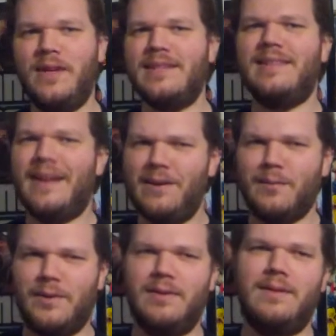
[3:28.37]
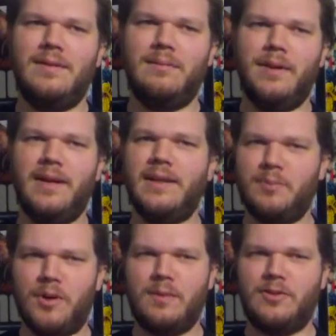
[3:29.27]
isn't terrible, but
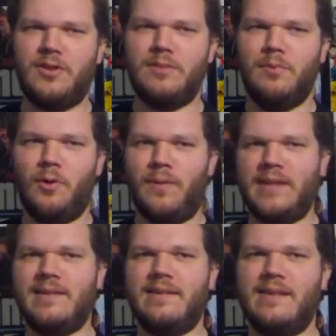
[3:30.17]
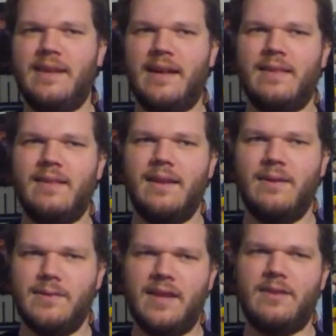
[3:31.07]
it's pretty much just more racing to the death,
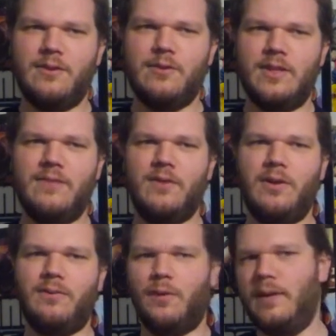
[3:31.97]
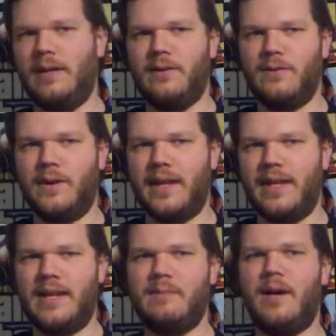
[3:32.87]
and those deaths usually involve rolling over or
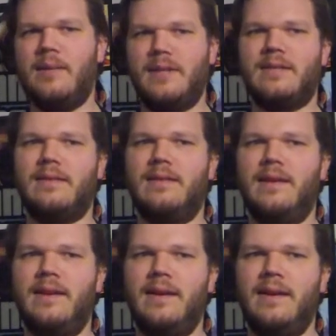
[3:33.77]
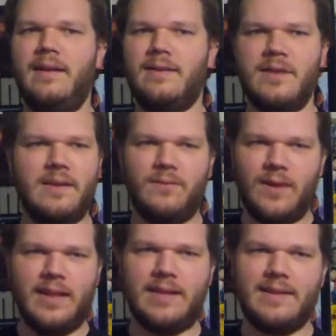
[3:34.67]
getting hit by a missile. There's nothing
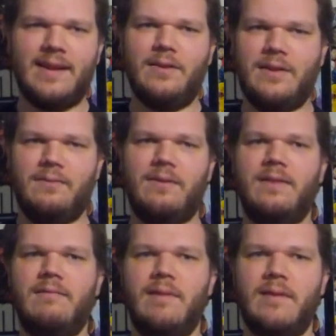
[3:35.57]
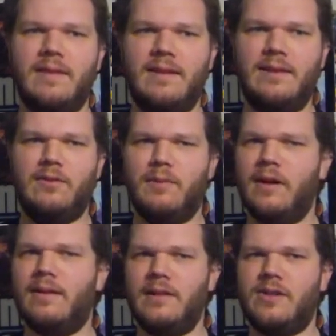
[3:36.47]
really exciting or different, other than the
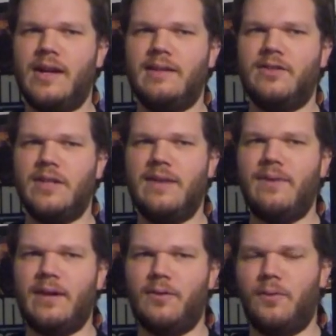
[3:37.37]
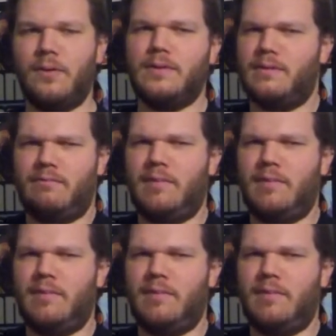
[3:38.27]
numerically challenged Navigator Wars.